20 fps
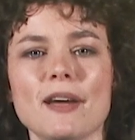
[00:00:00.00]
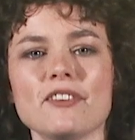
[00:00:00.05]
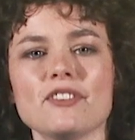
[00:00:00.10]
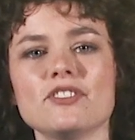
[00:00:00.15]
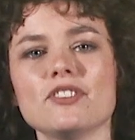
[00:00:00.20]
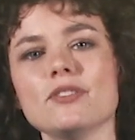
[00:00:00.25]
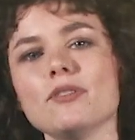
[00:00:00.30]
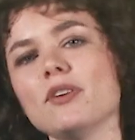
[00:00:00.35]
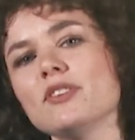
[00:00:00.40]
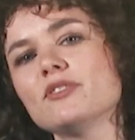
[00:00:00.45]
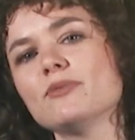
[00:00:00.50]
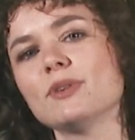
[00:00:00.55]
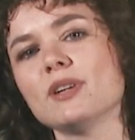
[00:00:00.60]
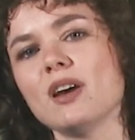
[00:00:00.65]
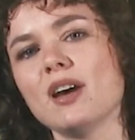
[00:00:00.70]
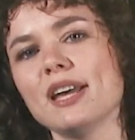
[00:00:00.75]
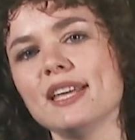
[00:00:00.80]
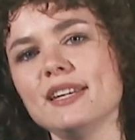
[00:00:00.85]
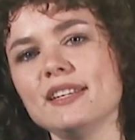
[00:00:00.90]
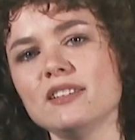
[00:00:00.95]
parachute onto
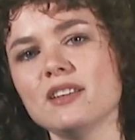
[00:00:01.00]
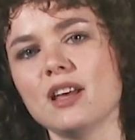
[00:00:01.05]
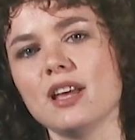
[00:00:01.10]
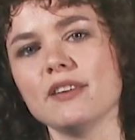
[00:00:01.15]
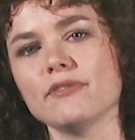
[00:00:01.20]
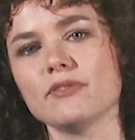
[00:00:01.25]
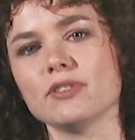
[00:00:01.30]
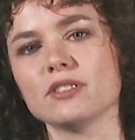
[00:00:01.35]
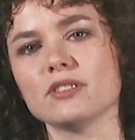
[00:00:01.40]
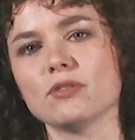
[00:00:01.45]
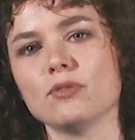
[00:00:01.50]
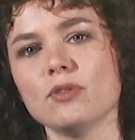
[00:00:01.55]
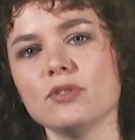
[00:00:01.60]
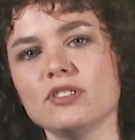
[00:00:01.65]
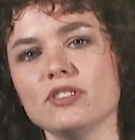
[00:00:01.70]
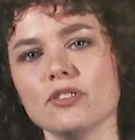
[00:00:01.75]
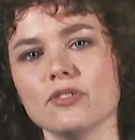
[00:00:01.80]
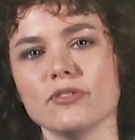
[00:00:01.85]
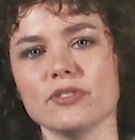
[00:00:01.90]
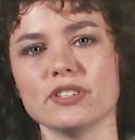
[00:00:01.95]
an island either in
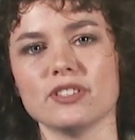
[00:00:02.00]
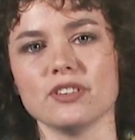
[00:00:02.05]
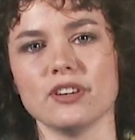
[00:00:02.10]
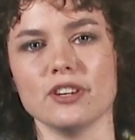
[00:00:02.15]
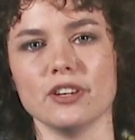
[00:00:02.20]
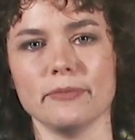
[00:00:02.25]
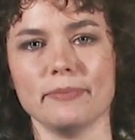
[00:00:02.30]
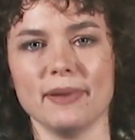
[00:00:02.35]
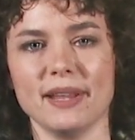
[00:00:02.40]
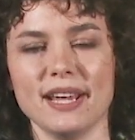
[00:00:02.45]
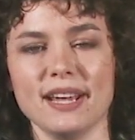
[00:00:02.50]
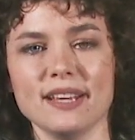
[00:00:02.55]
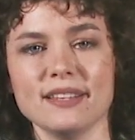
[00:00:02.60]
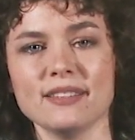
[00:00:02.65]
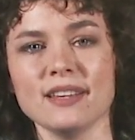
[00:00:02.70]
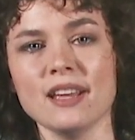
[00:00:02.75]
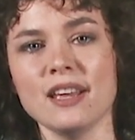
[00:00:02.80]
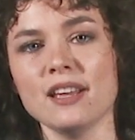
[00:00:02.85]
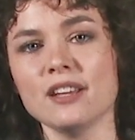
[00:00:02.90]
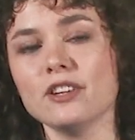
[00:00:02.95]
squads or as solo
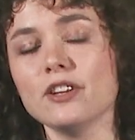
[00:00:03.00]
players,